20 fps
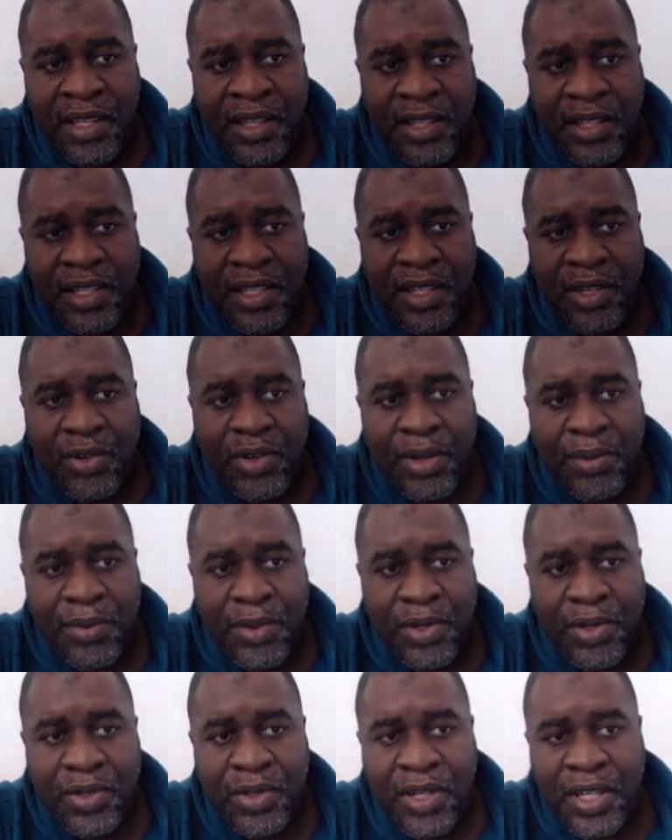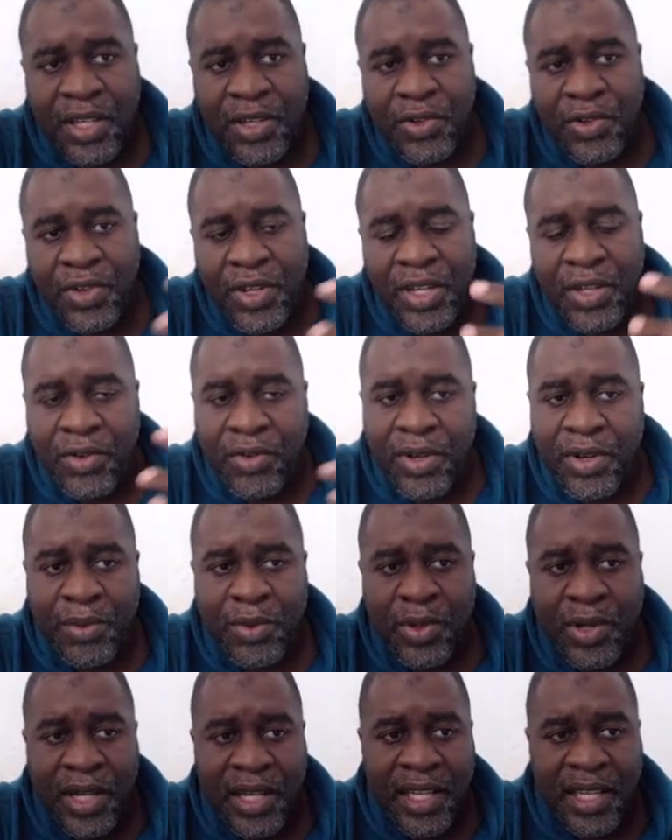These are the cryptos you can trade.
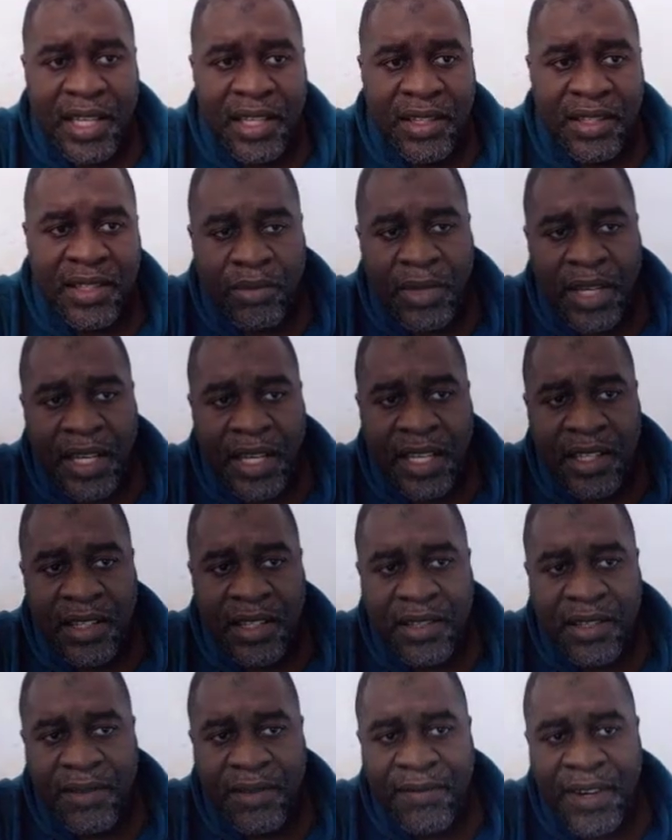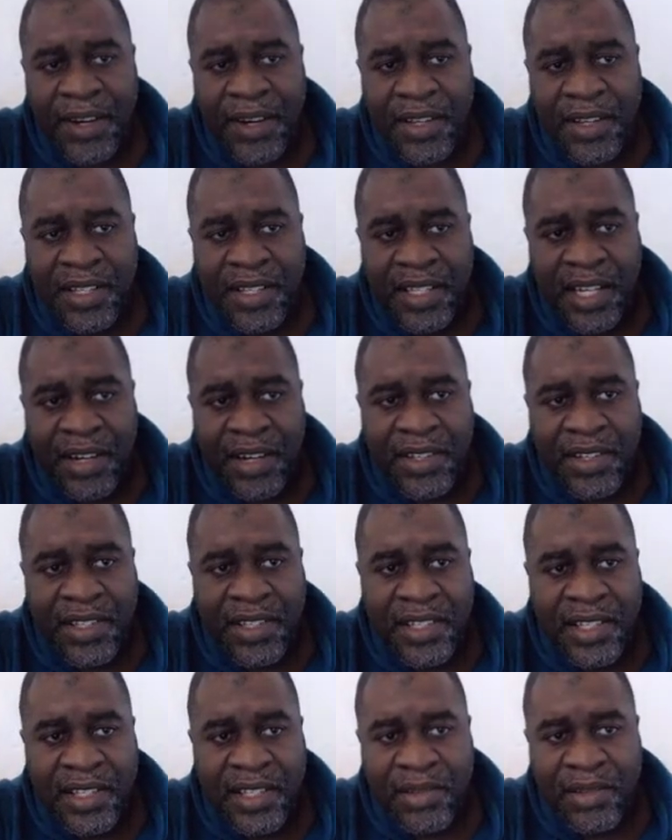Crypto against various
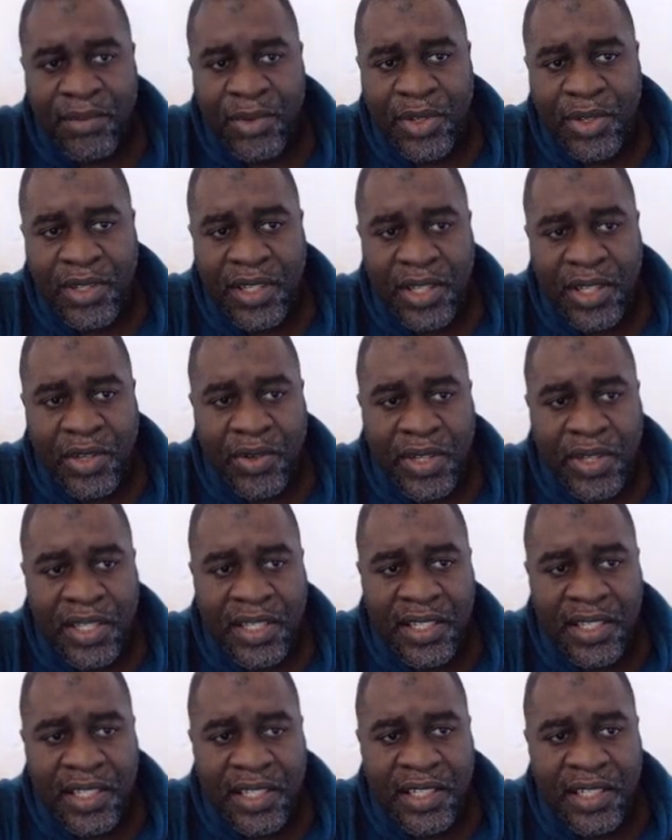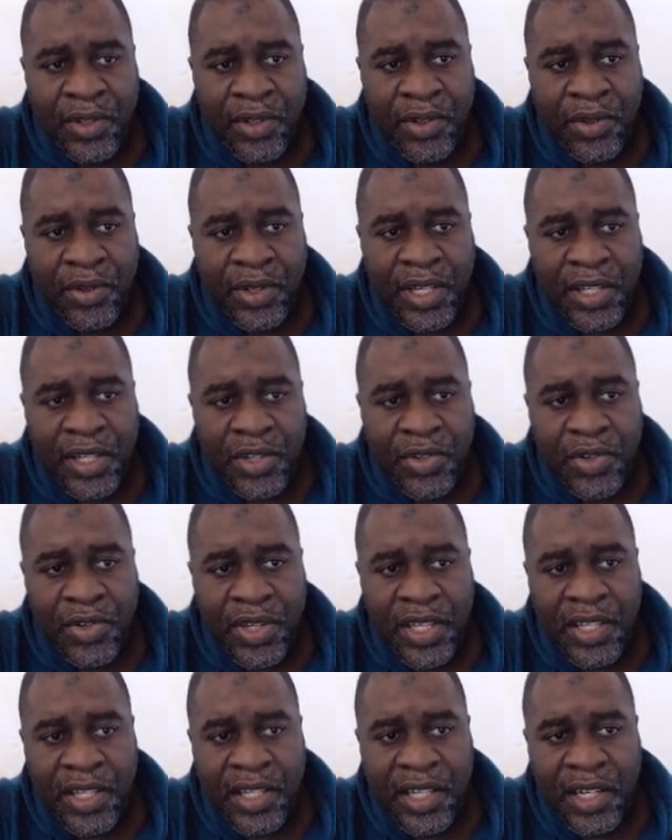currencies, mostly USD. You can
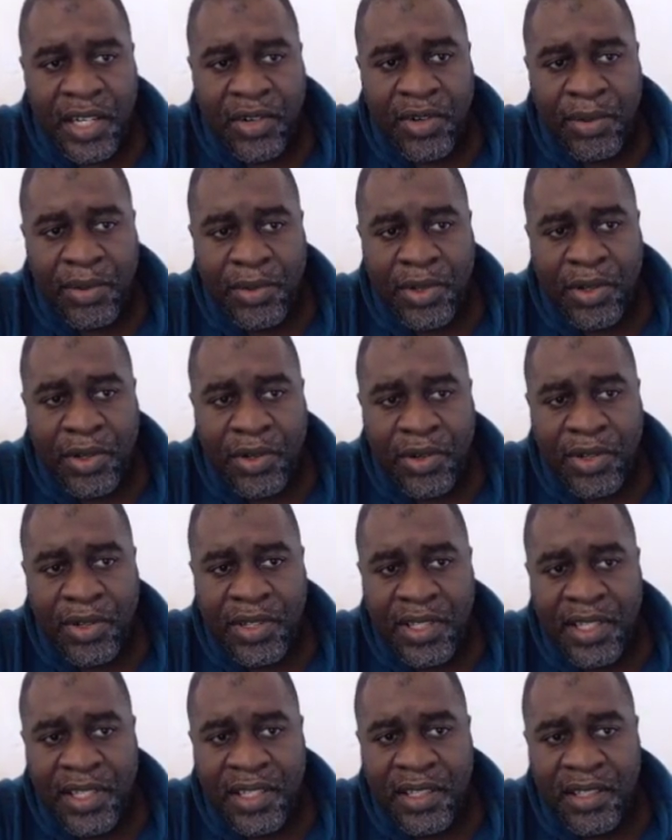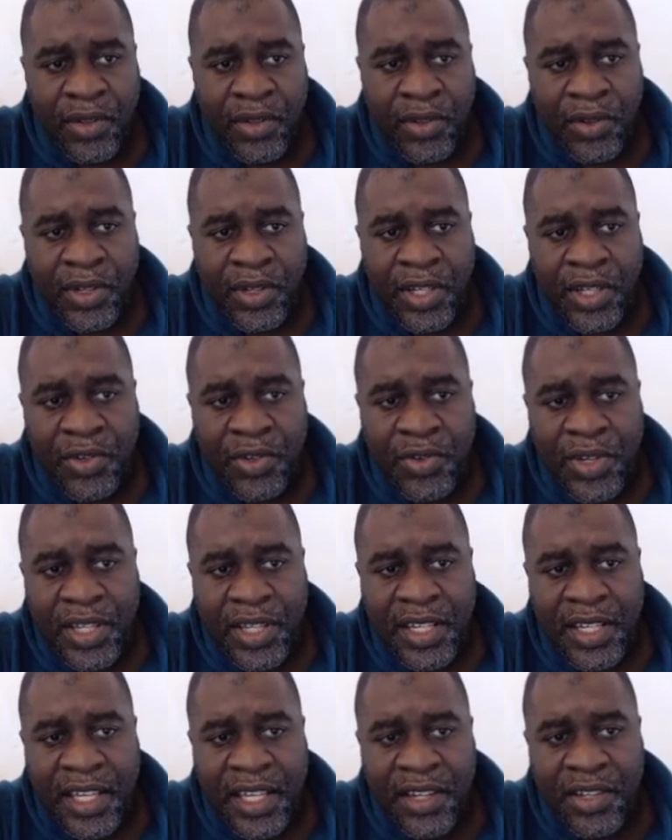trade crypto crosses. You can
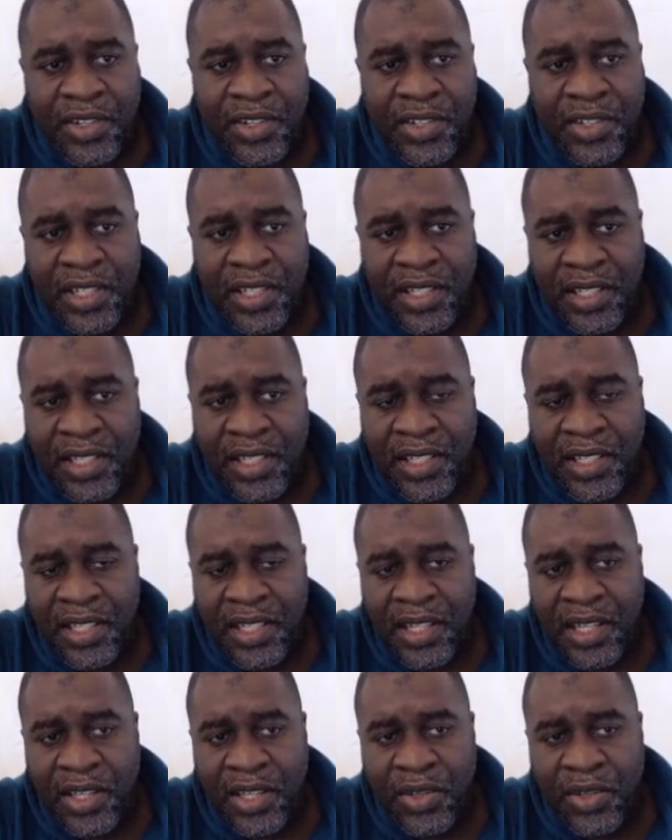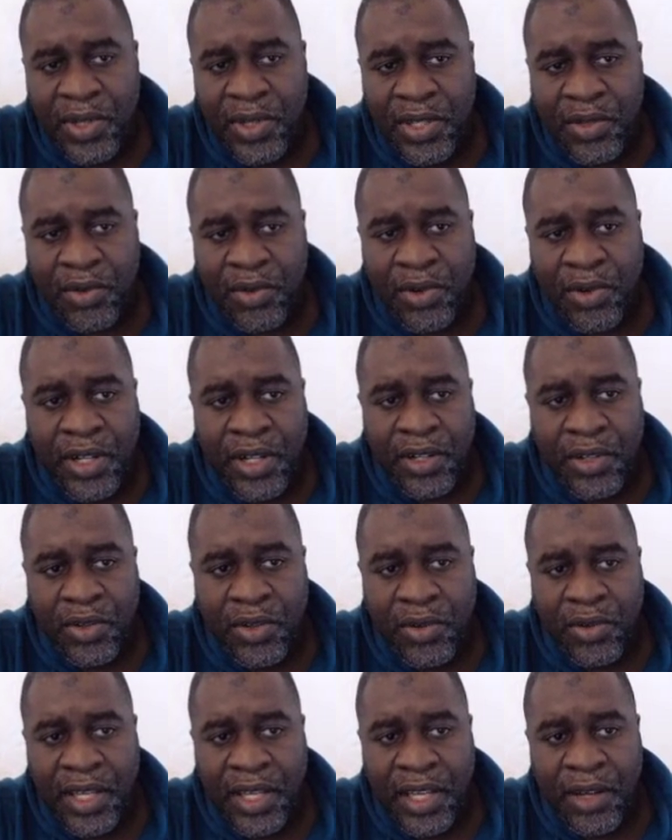trade energy, just US oil,
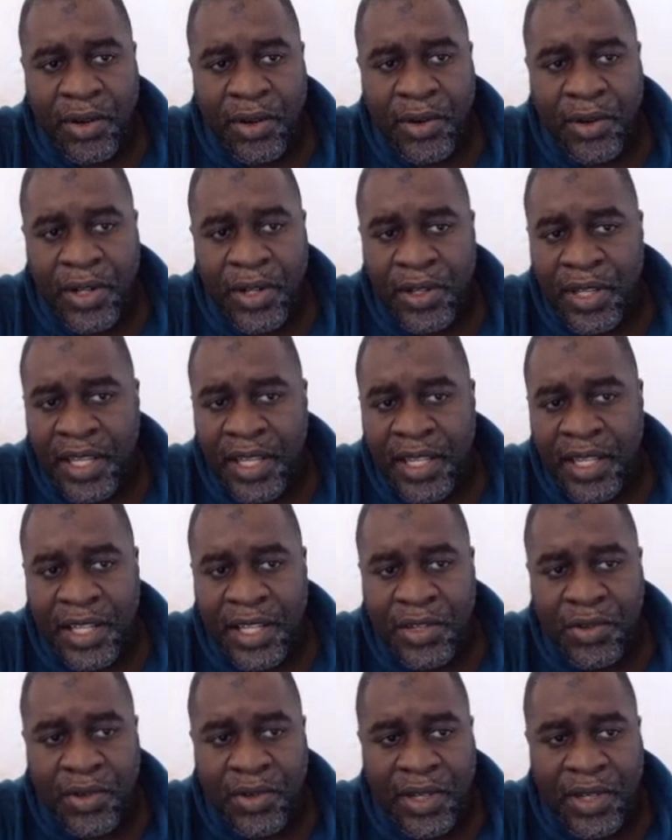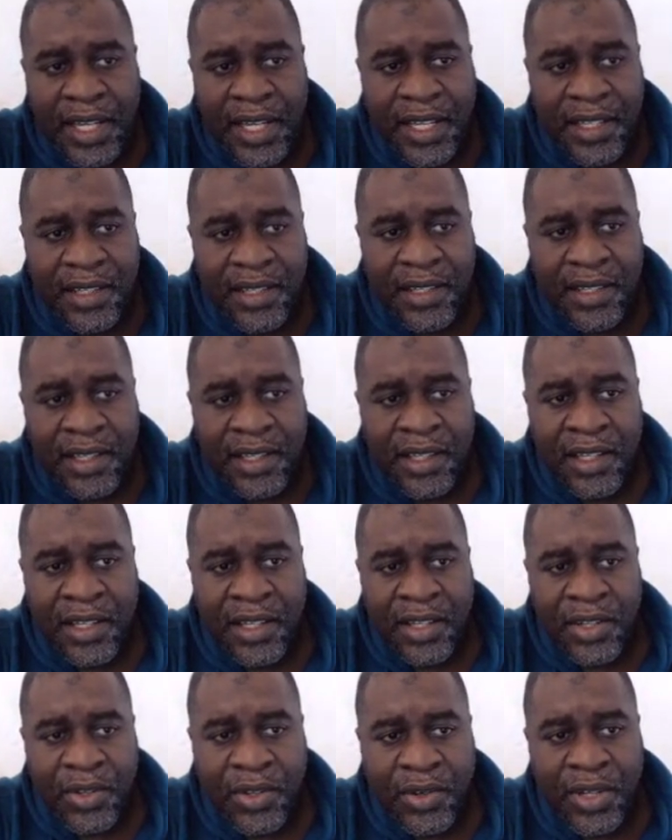UK oil, and natural gas.
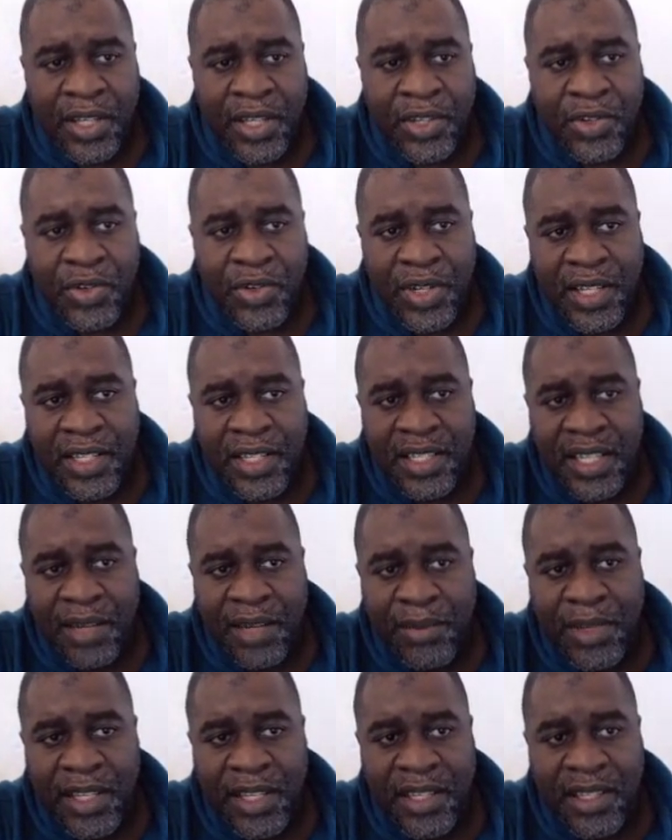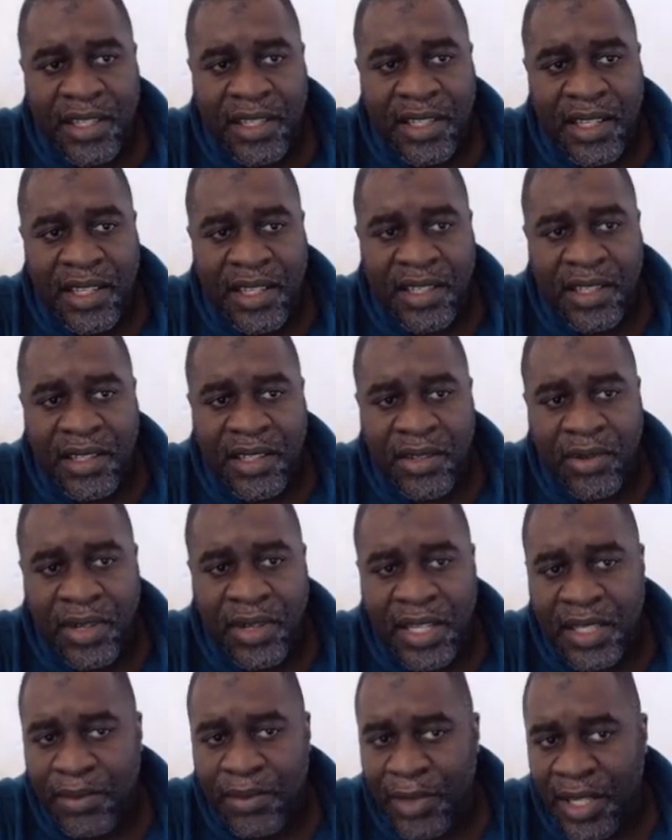You can trade some indices, not
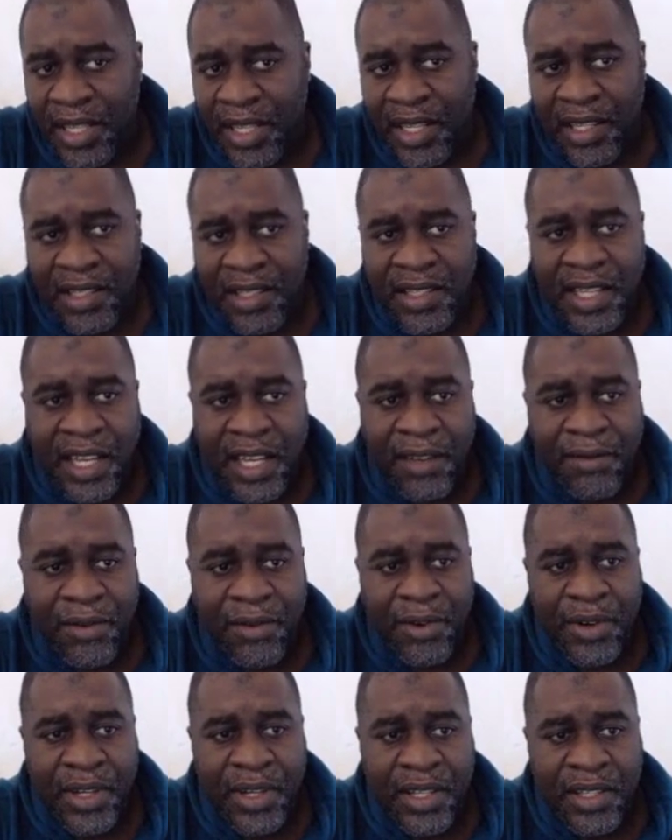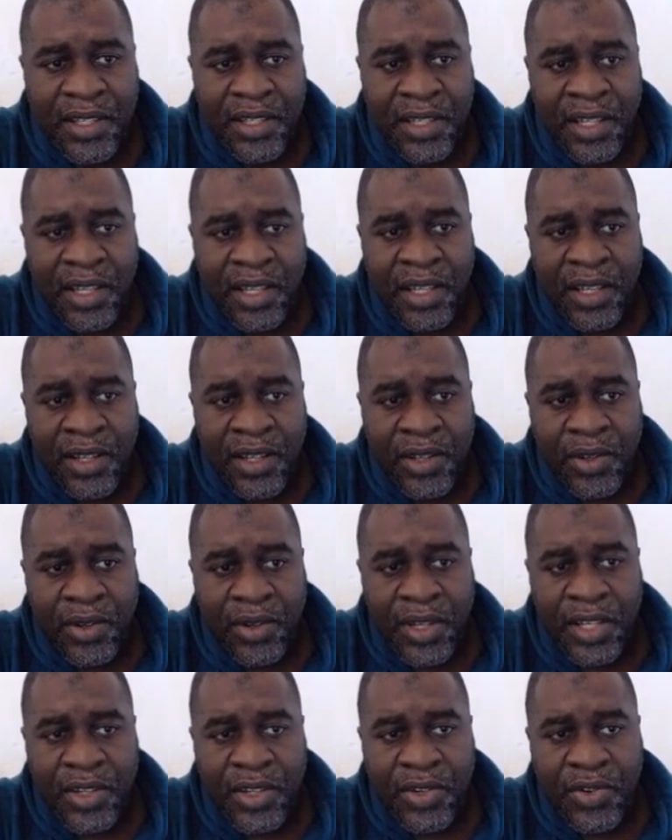as many as iForex. You
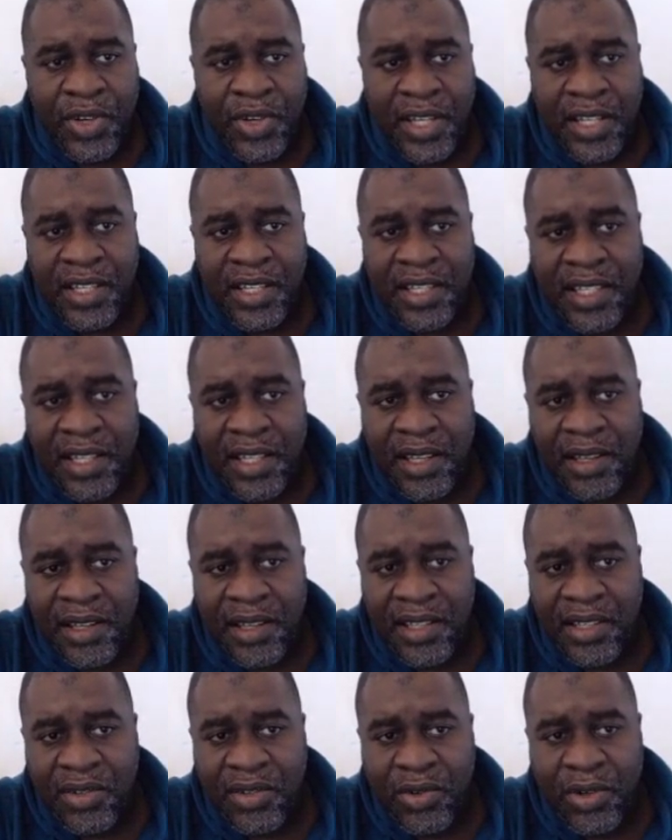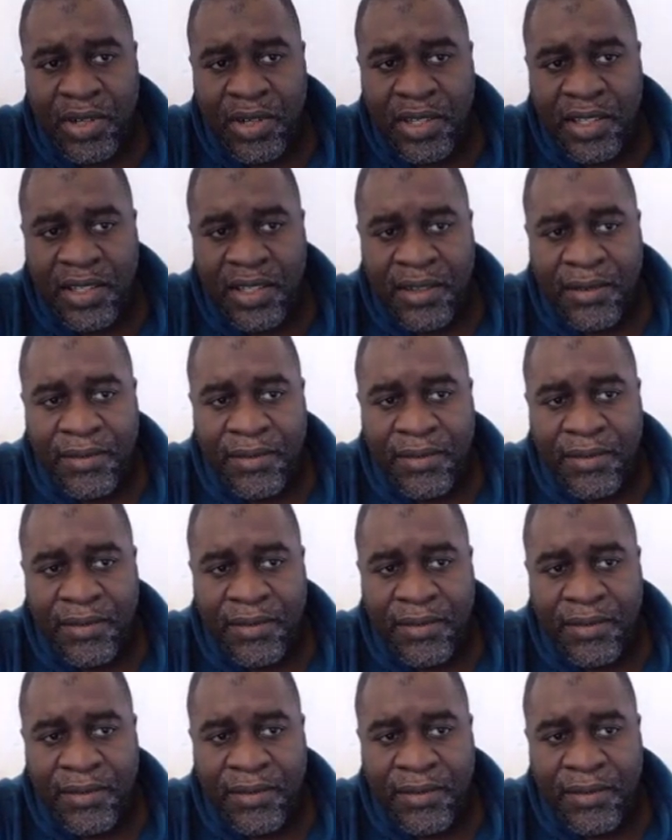can trade stocks,